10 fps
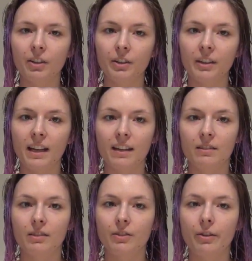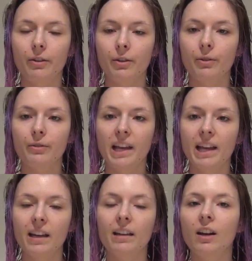Okay, so the
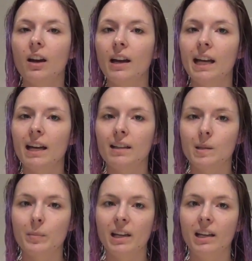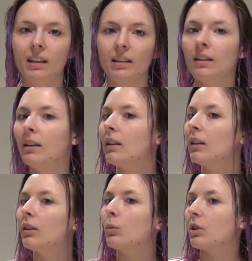hair dye has been
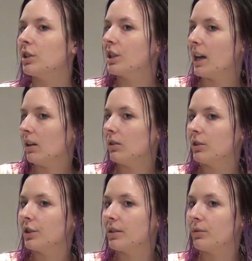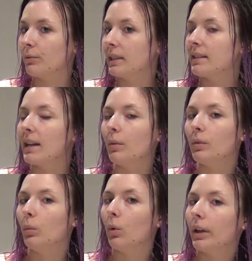washed out, just rinsed out
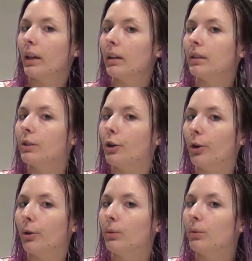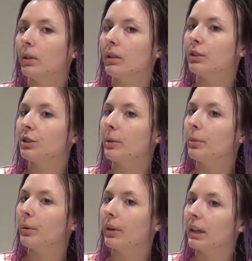with water, no
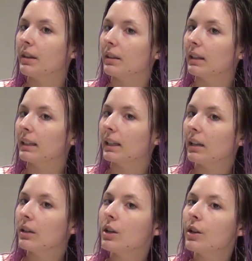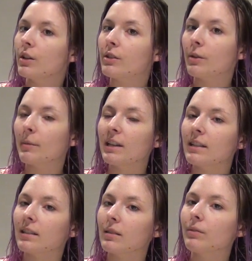shampoo or anything like that. So my
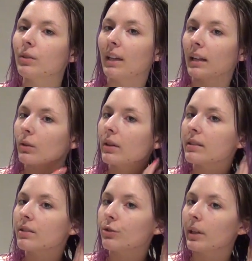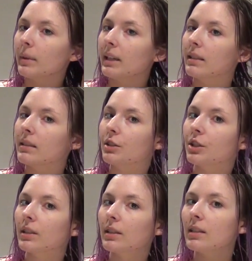hair does feel like extremely
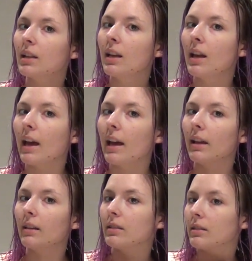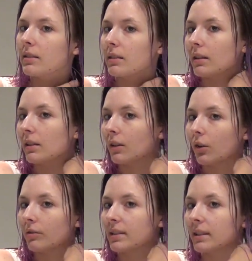conditioned and
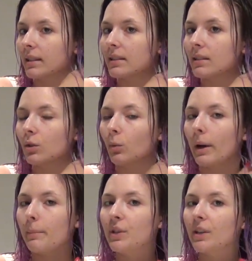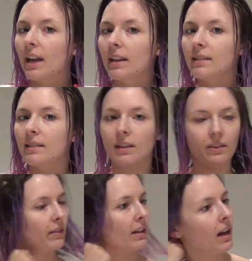obviously it's still wet, but you can see
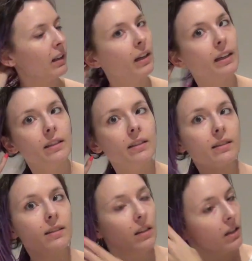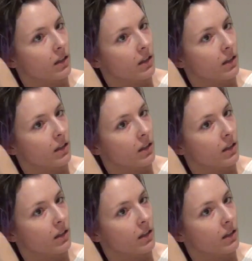that the color is,